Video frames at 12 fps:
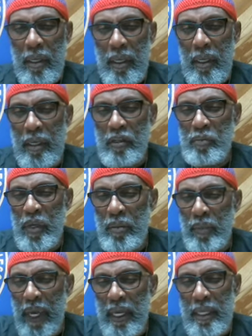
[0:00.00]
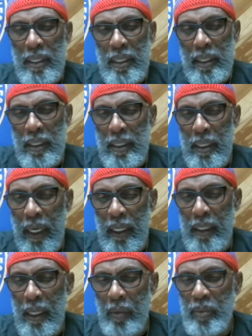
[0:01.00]
It has been mainly the
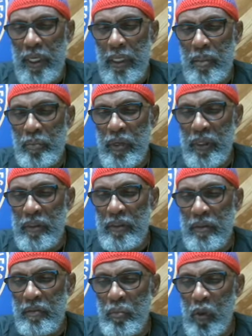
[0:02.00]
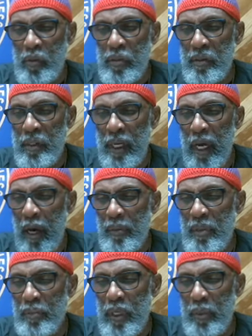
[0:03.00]
economic independence of most of the
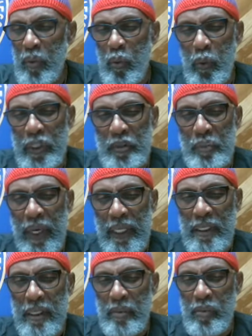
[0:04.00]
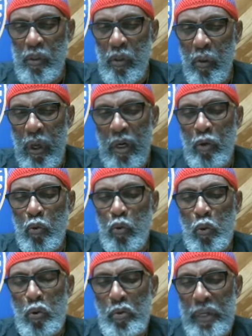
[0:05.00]
common people which makes them so
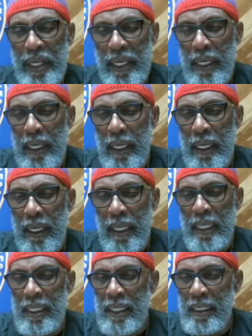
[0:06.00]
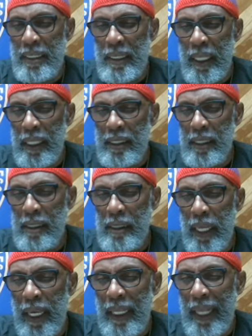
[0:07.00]
unruly in these nations
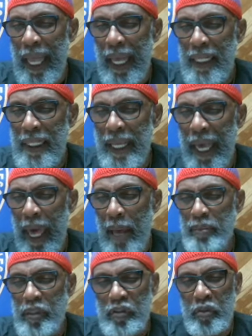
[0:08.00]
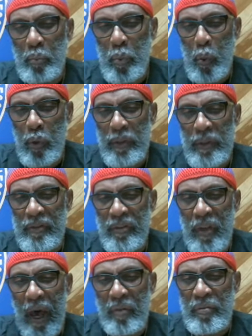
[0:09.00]
and likely apt to support the
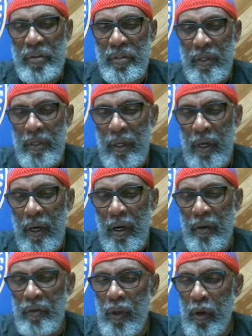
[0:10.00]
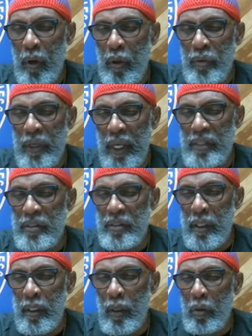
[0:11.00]
sovereignty of their own nations
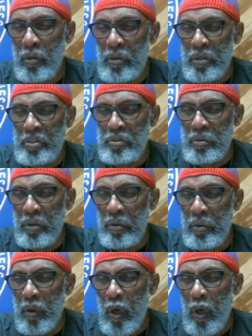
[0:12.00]
and local control,